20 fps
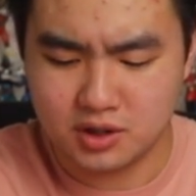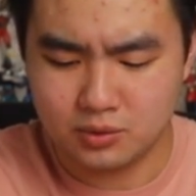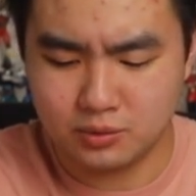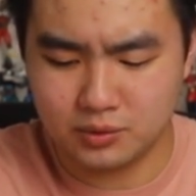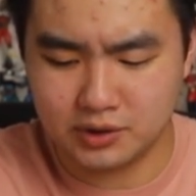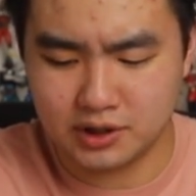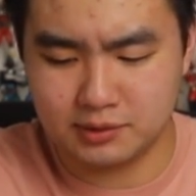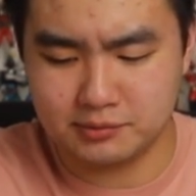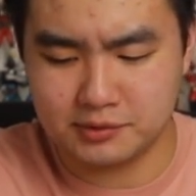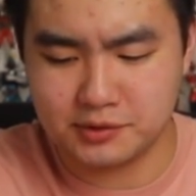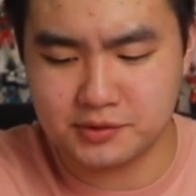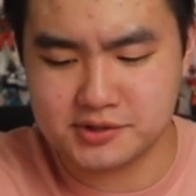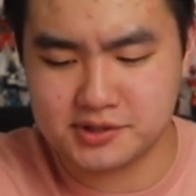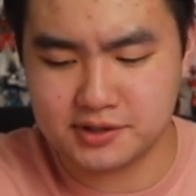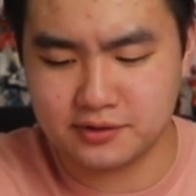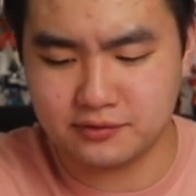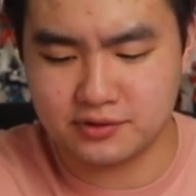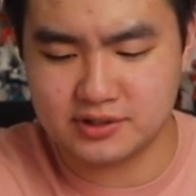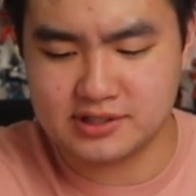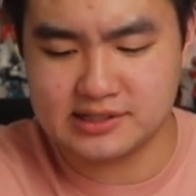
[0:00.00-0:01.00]
what I'm
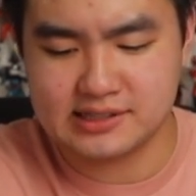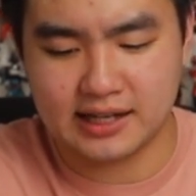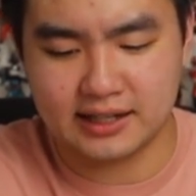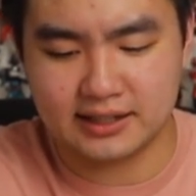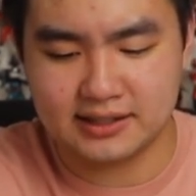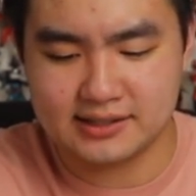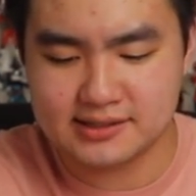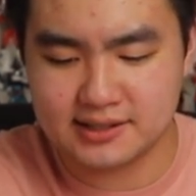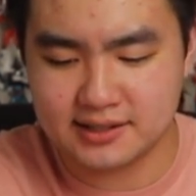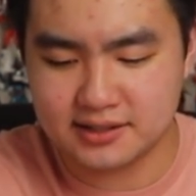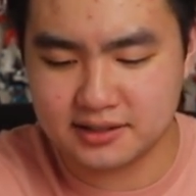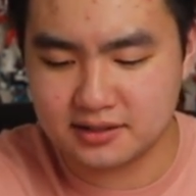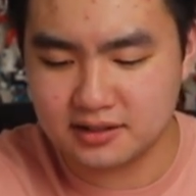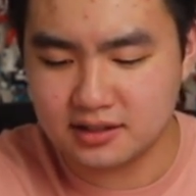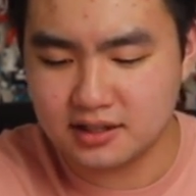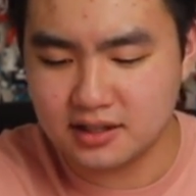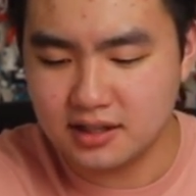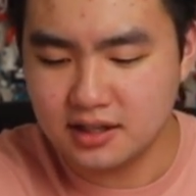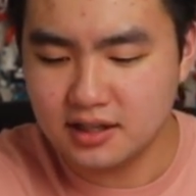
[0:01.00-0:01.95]
using for Sidus Link.